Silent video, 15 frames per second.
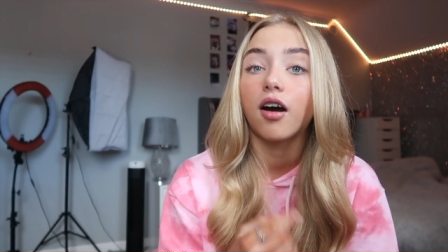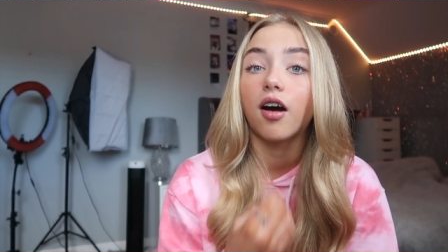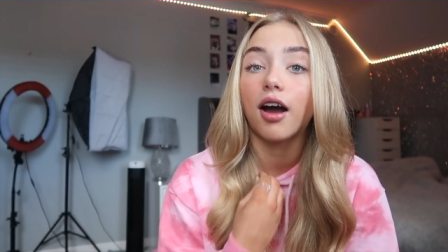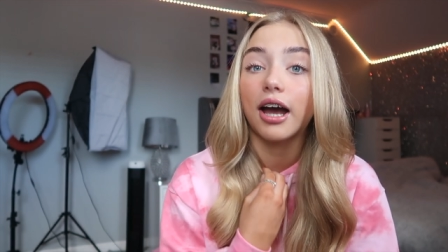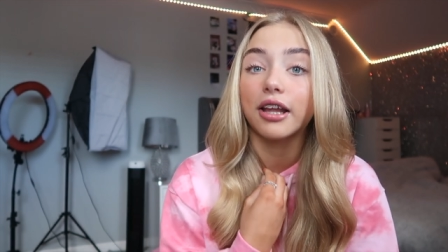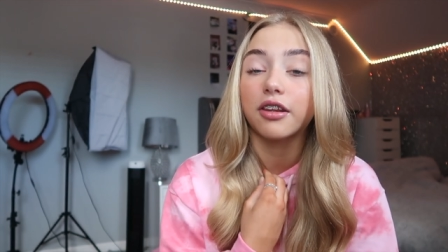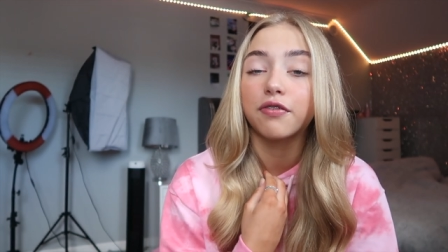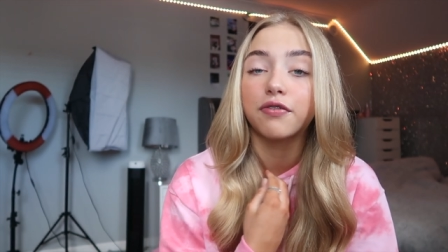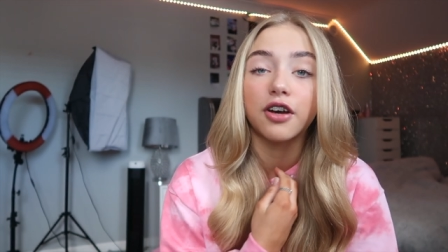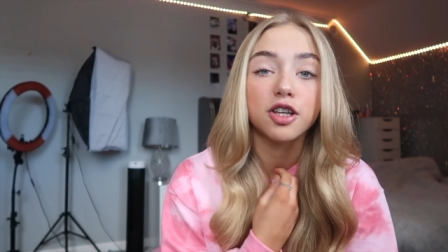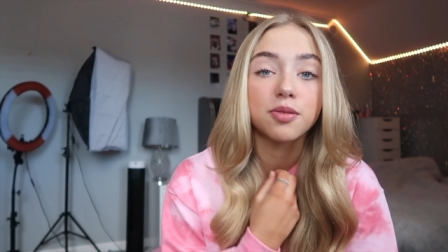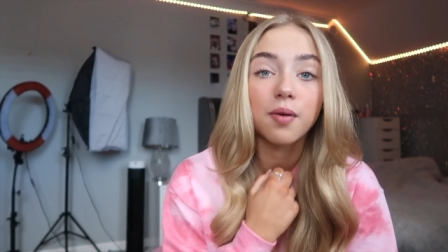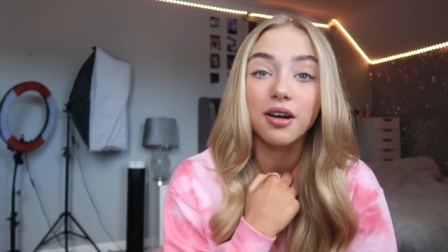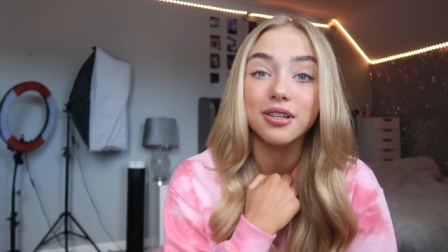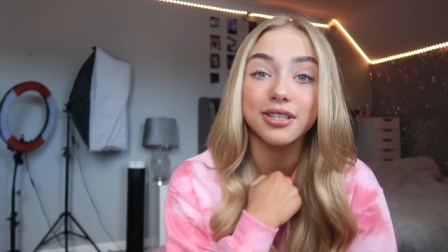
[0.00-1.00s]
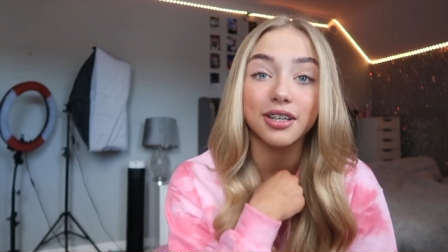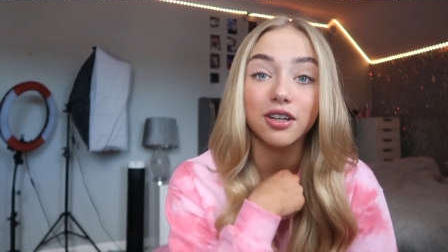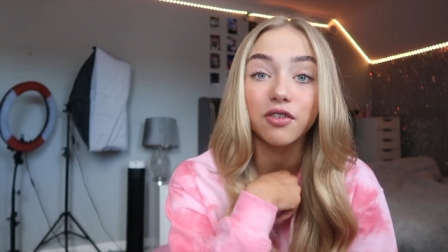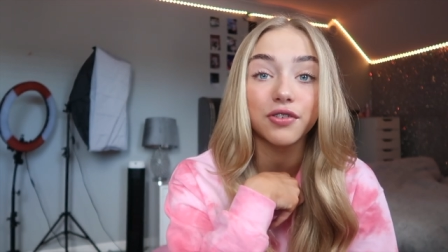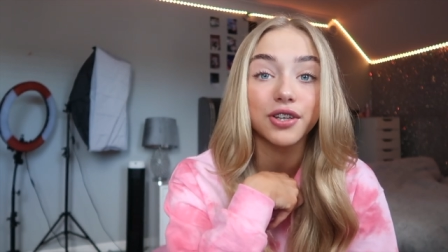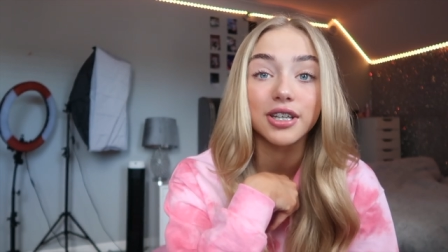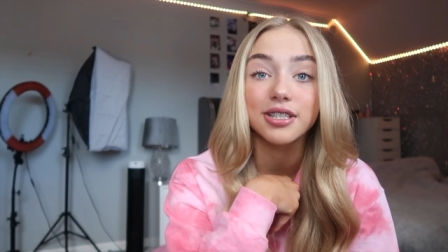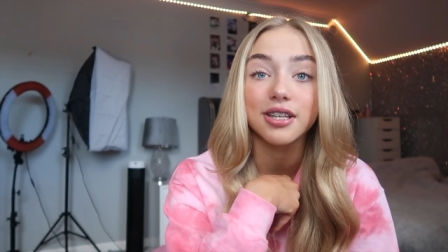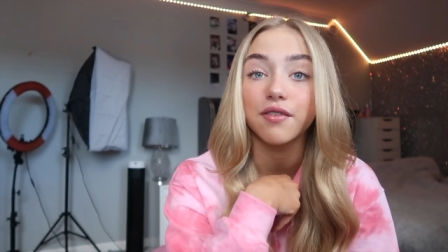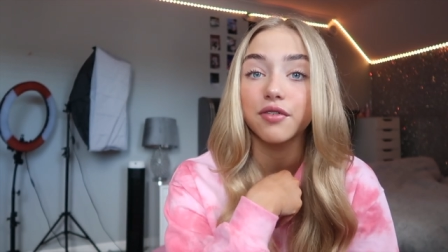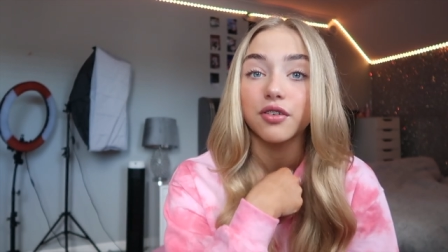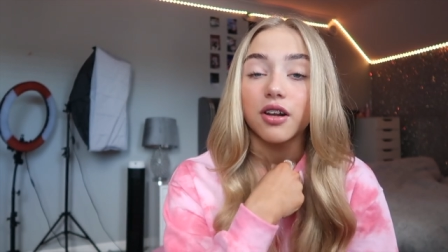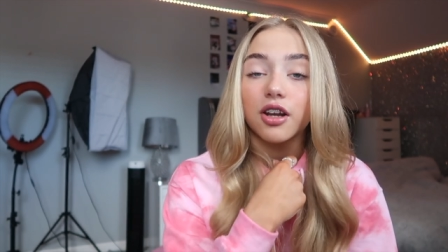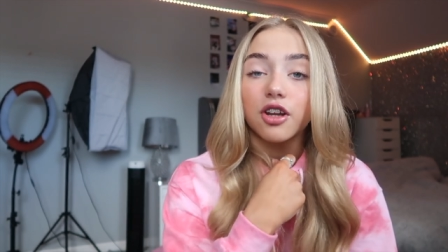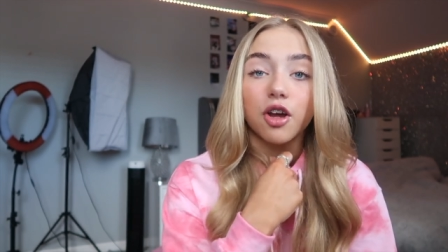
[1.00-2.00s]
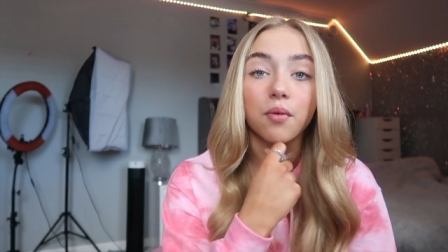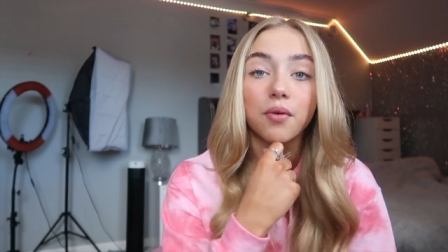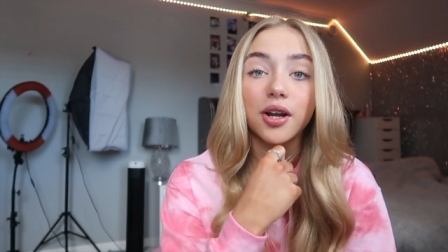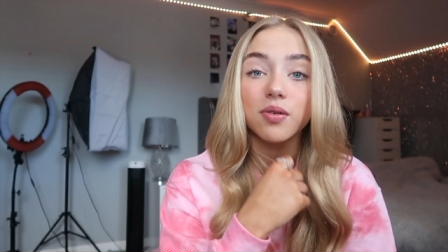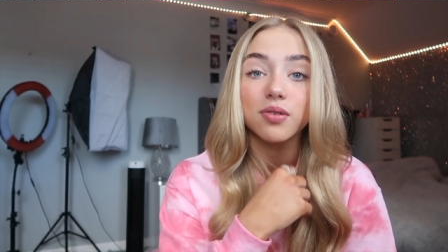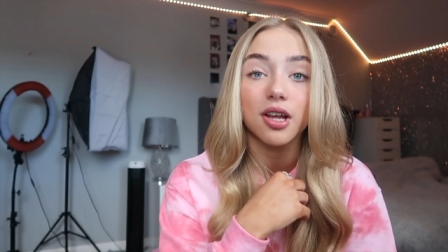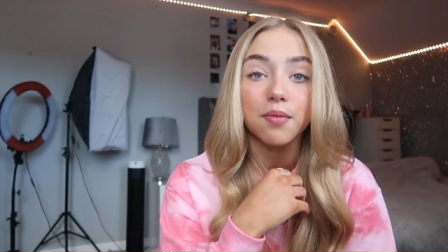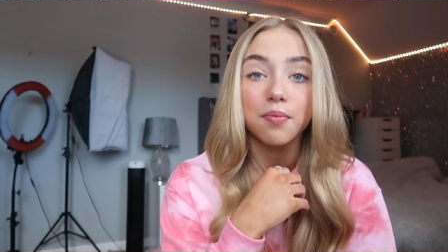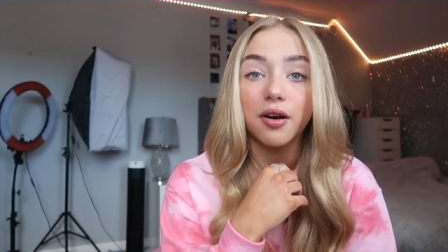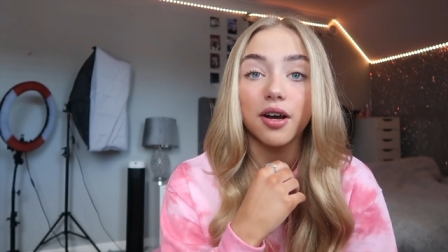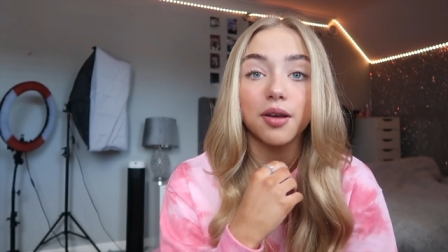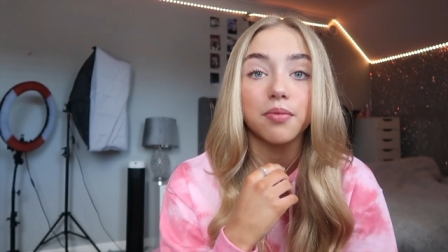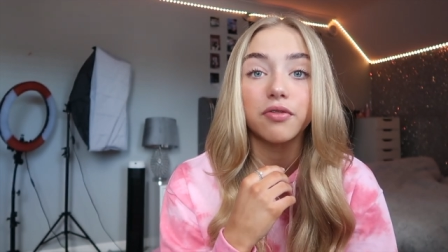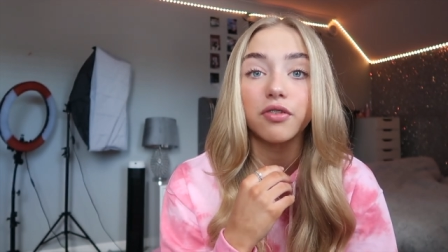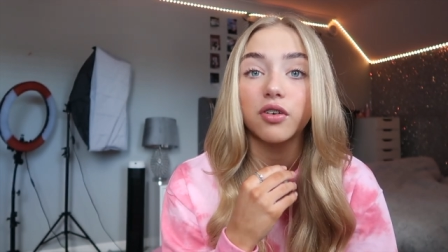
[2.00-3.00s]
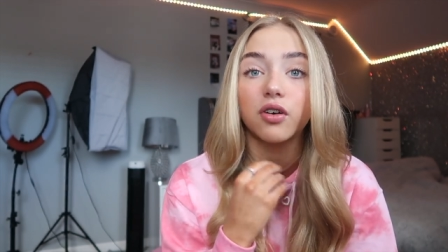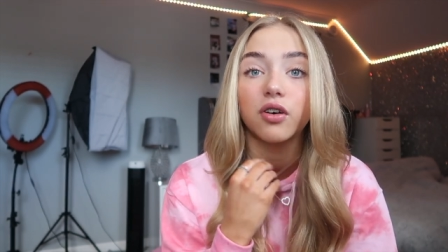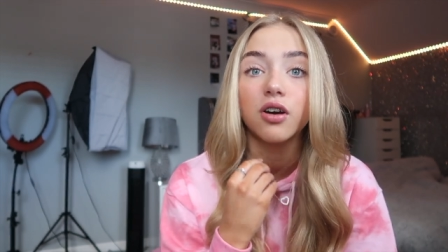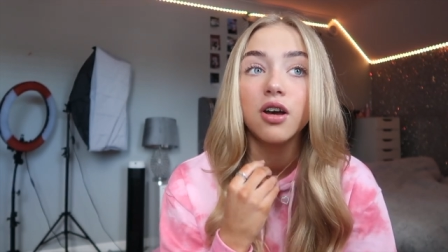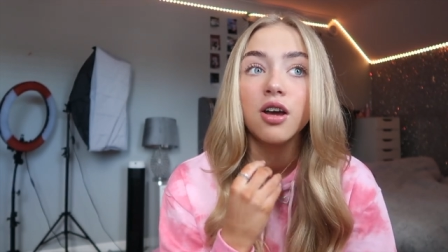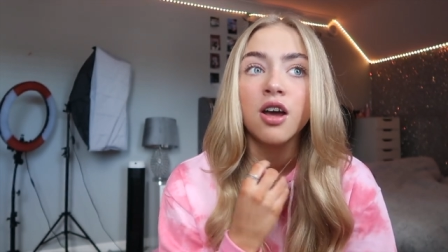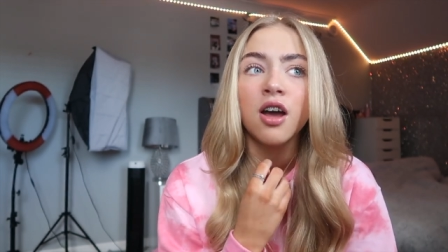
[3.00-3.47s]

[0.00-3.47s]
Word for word: I had the first party of year seven, like, no one else had a party before.